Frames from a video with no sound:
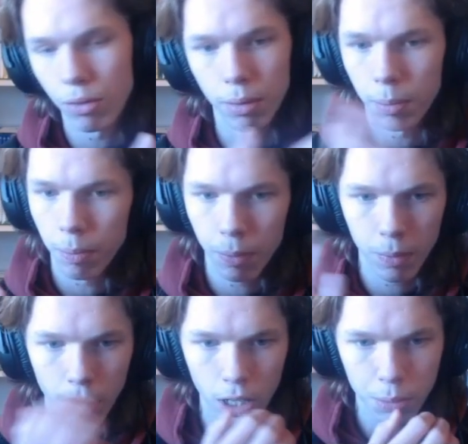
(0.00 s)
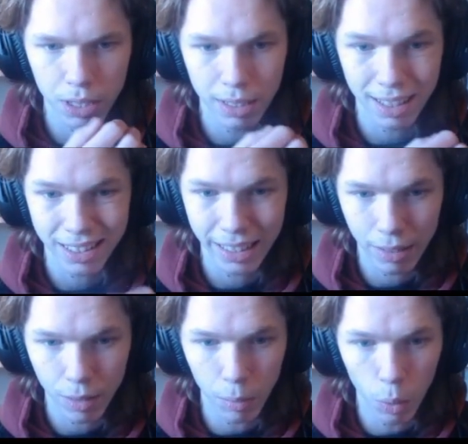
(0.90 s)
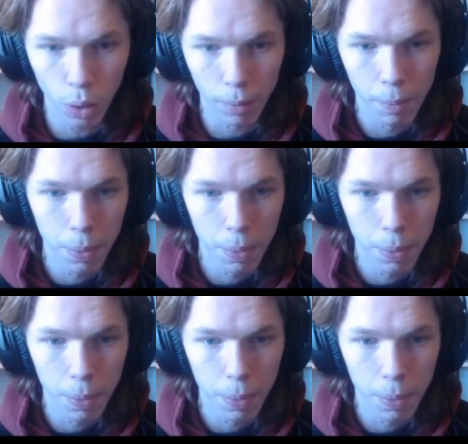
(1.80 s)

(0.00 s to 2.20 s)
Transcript: For 100% is actually even more.